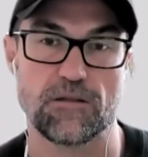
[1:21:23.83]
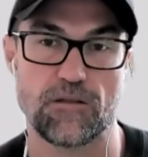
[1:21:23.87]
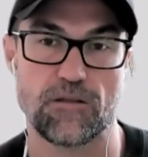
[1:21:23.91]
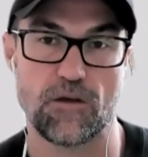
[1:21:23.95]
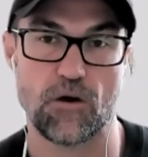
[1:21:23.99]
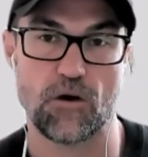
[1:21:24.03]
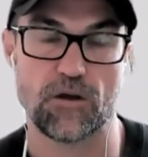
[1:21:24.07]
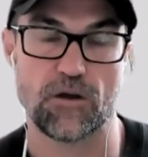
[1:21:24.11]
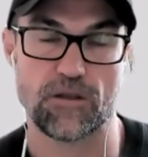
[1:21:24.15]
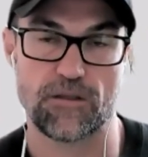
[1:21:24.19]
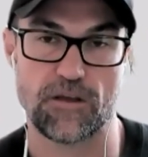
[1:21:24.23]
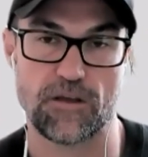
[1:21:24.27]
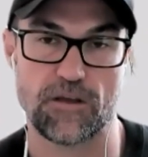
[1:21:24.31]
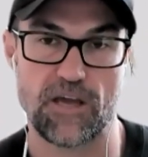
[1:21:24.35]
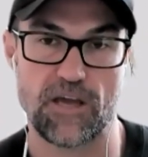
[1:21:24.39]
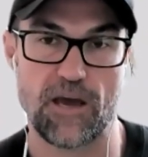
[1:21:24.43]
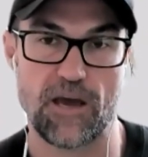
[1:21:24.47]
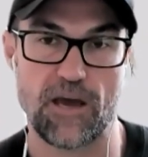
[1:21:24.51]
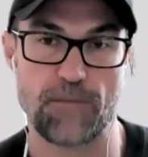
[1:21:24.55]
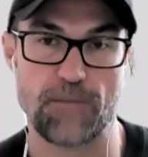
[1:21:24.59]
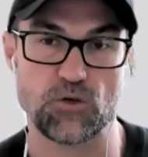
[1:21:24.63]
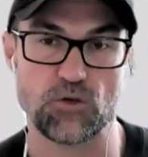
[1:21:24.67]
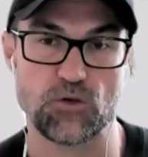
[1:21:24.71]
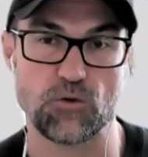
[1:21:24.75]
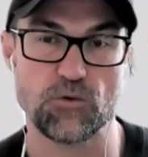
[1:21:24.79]
the, the
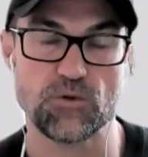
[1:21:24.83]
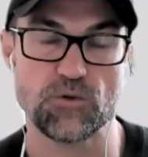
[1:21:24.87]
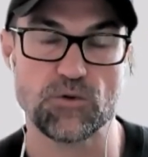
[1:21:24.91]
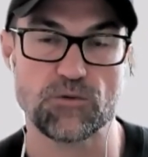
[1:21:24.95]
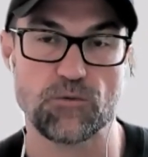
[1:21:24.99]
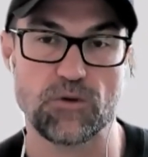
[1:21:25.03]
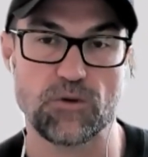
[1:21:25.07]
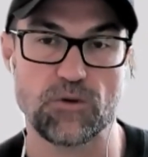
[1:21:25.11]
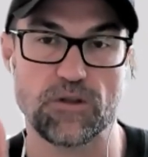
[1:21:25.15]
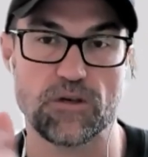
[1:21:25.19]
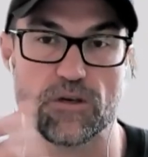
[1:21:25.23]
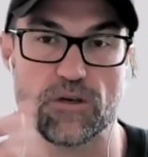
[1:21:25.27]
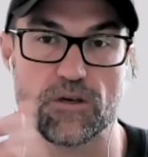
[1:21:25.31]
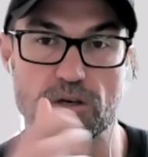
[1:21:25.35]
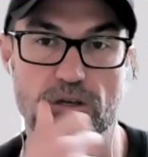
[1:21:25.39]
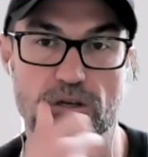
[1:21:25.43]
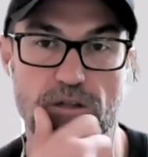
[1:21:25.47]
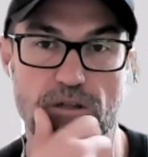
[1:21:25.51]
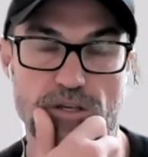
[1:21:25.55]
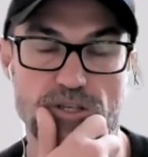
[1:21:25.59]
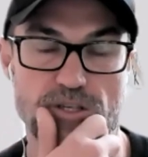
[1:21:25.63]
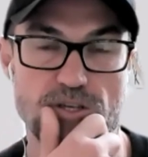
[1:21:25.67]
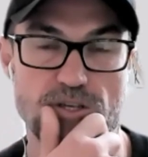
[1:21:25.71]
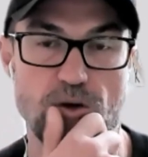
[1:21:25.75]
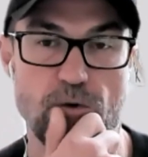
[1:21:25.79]
capsules with the,
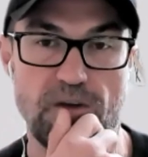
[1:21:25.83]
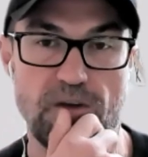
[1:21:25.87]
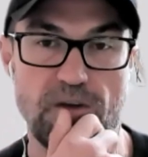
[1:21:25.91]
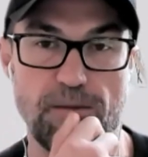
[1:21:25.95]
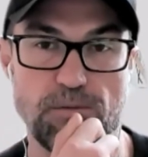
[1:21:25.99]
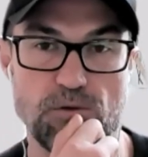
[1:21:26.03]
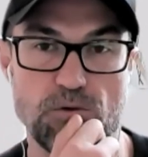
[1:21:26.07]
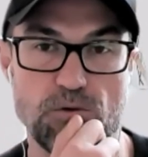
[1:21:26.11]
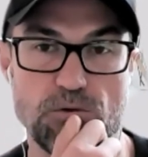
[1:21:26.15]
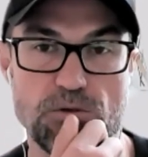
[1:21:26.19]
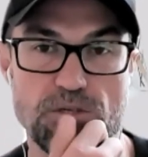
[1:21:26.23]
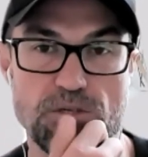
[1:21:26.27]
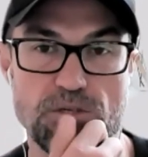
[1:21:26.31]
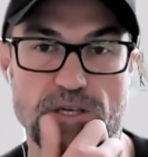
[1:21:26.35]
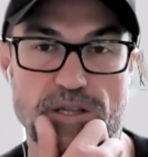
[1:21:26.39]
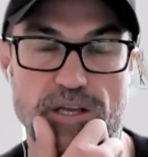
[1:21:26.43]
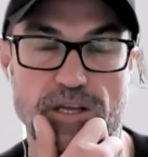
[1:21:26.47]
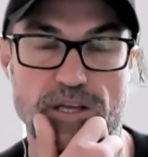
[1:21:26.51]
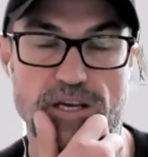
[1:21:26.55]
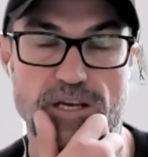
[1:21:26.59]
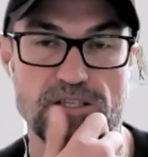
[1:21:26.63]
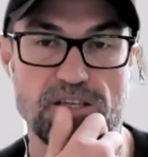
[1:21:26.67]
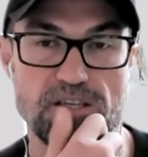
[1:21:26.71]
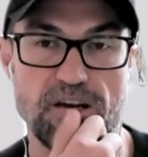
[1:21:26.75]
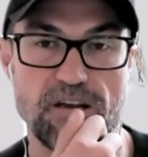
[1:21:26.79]
the salt capsules in
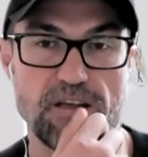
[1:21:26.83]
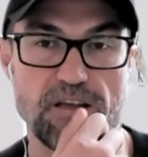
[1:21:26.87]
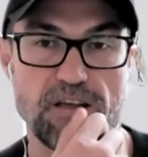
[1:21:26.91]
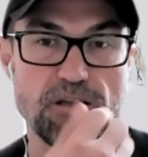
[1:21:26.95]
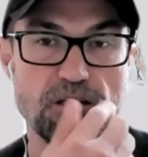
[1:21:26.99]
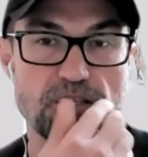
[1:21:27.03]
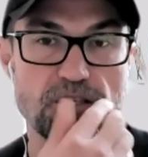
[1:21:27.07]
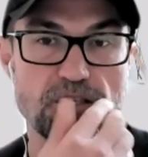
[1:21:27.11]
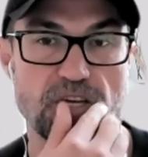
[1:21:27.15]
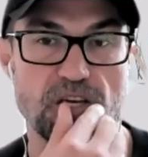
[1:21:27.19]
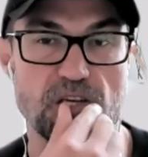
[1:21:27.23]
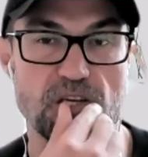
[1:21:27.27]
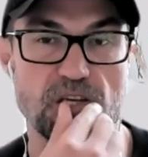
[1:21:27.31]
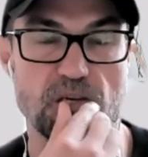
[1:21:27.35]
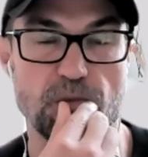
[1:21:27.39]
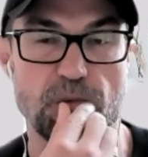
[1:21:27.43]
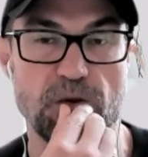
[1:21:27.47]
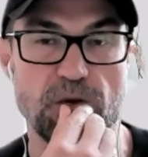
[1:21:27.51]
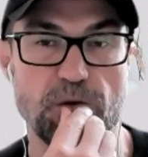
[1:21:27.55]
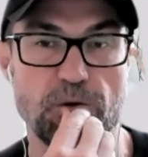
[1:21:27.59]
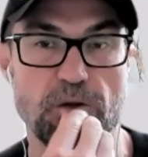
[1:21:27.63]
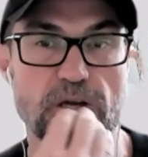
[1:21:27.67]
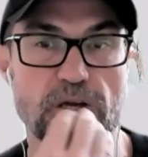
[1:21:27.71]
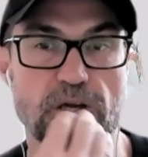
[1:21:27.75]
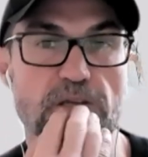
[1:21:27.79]
that study that's yet to be
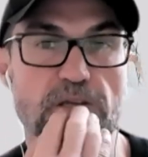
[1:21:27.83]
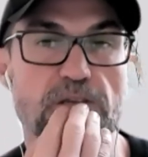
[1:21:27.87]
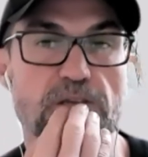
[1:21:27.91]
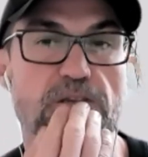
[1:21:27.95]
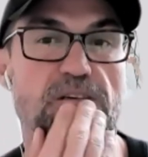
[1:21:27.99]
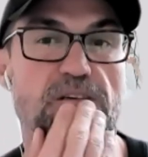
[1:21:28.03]
released?